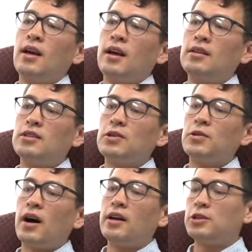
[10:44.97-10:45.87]
And
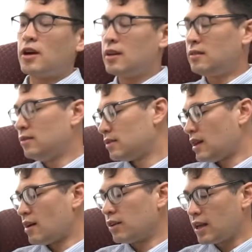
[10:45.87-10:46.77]
so I tried to
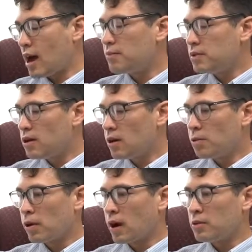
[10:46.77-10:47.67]
have a gap year
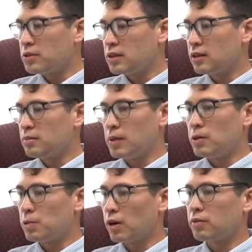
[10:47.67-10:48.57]
where I was going to maybe
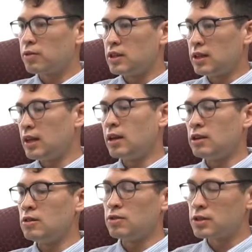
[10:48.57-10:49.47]
work for the Indiana
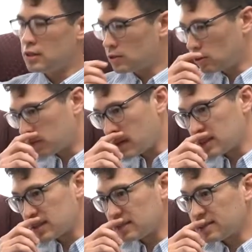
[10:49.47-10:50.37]
University School of
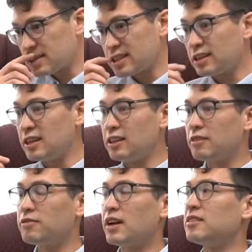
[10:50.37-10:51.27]
Medicine, studying the
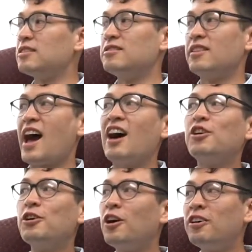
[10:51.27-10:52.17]
effect of
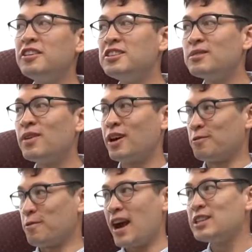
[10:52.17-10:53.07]
alcoholism on
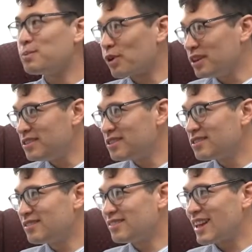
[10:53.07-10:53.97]
rats' brains.
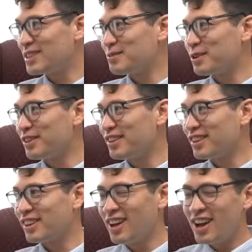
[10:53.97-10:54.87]
That's
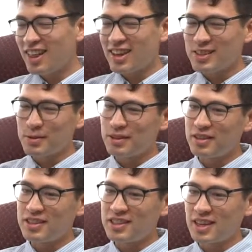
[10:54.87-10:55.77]
what
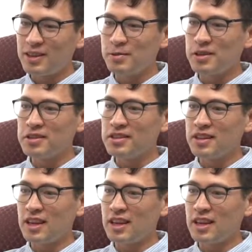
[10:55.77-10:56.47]
the study was. Huh.